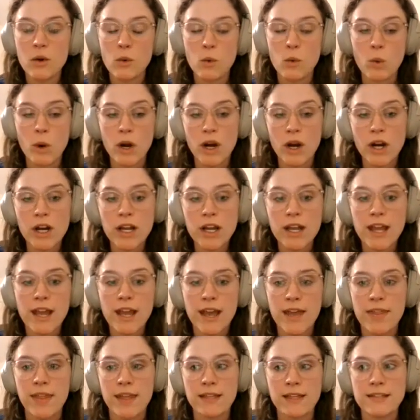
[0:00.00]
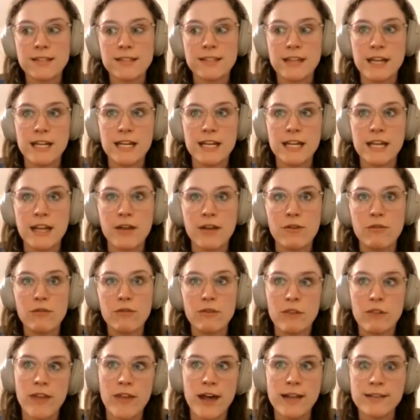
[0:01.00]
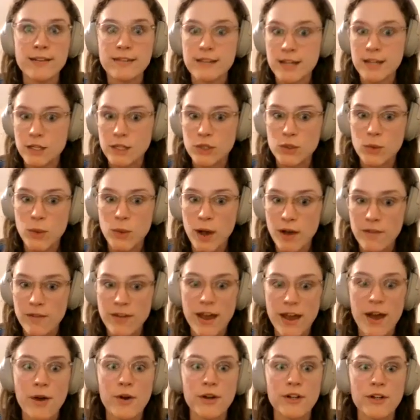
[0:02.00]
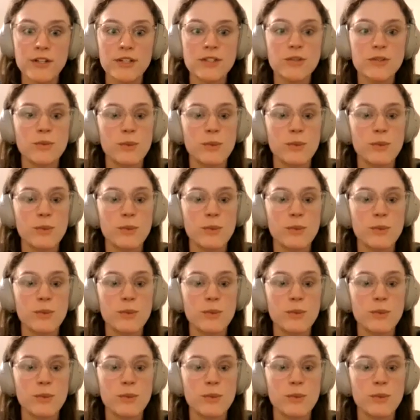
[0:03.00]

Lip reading: work and then studying, and that's like 12 hours.